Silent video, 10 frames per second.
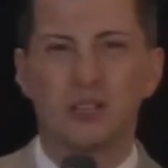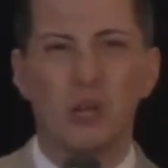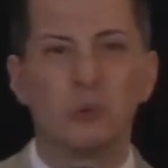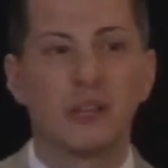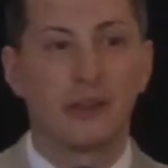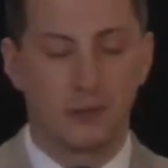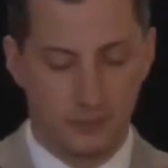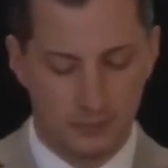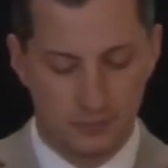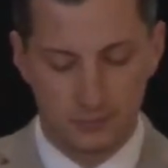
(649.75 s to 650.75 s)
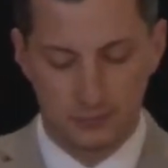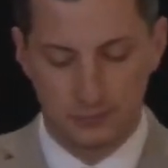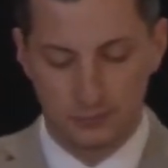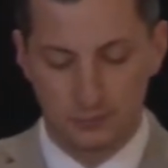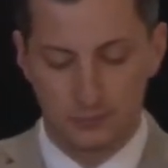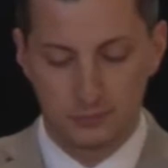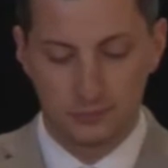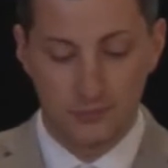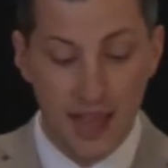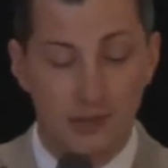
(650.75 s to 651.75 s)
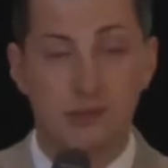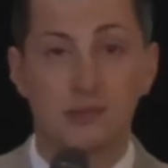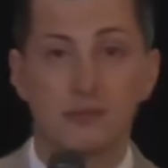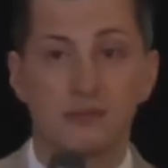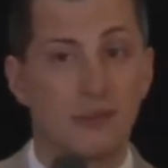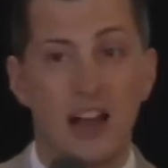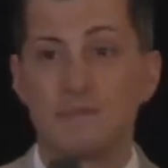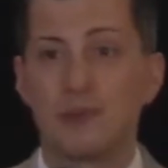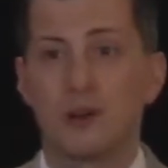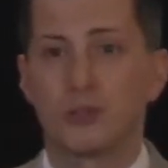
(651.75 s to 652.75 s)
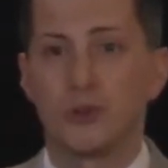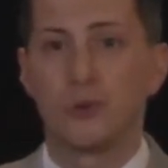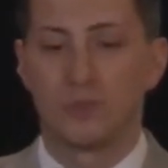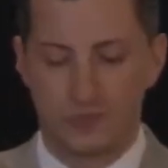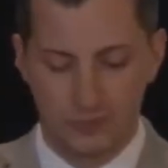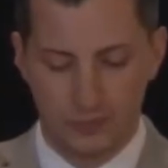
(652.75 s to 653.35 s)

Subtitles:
lonely. Yes, I've been there too.